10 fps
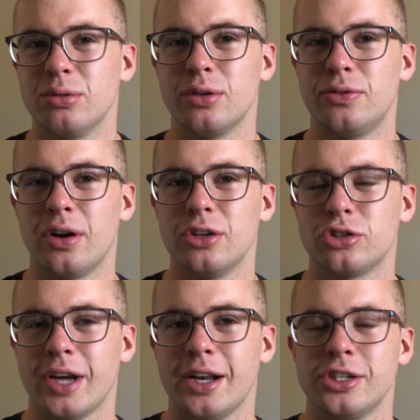to follow
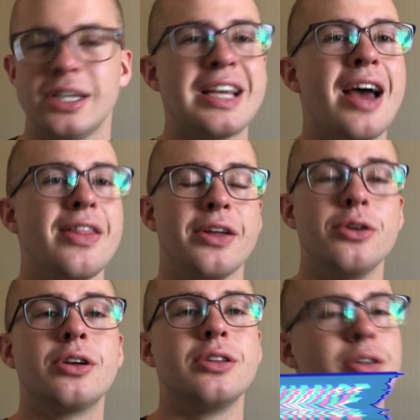strategies that
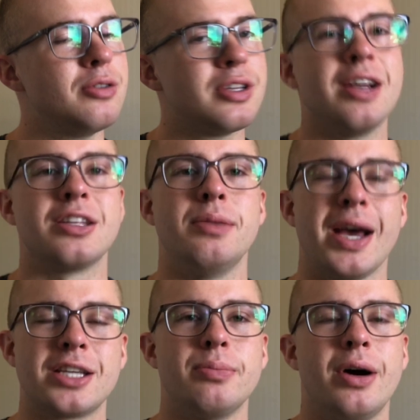you can use to
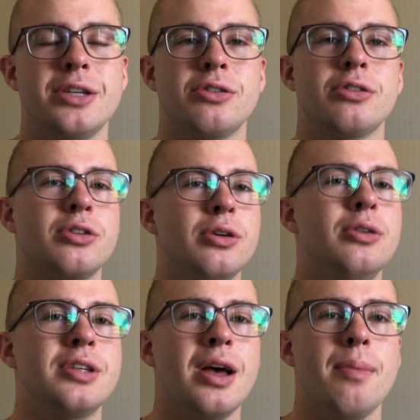maximize your
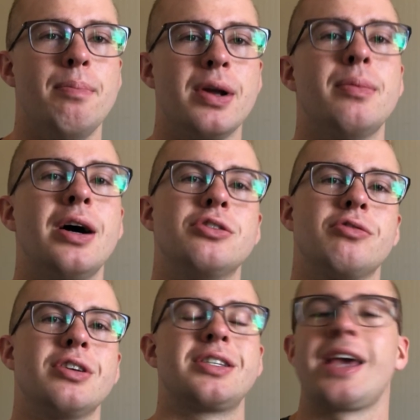returns, minimize
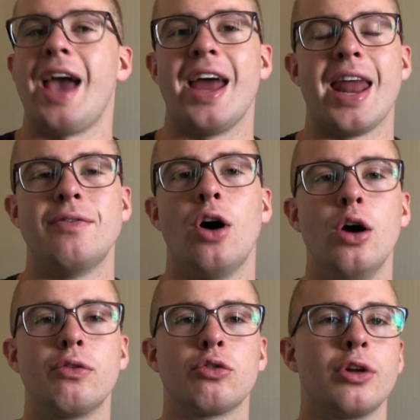risk, and have an
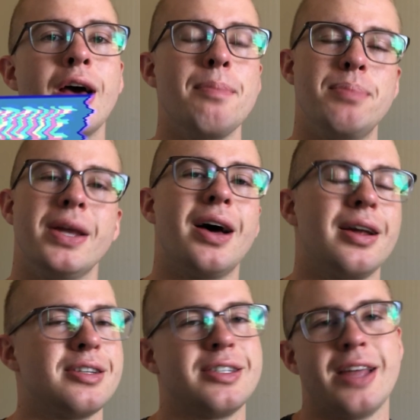overall better
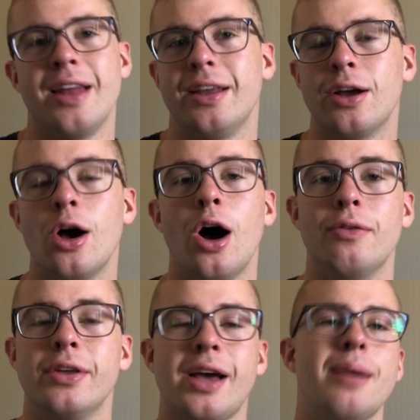understanding of
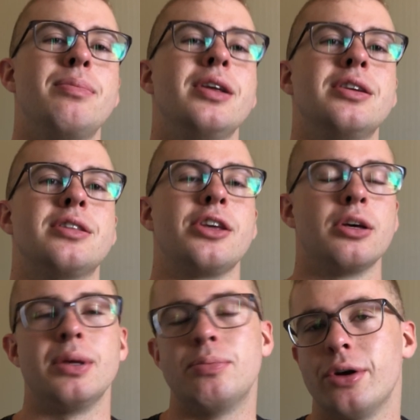the companies that you'll
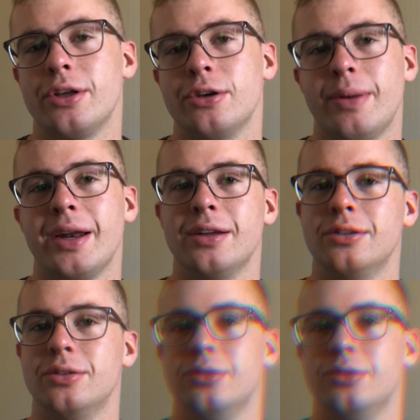be putting your money into.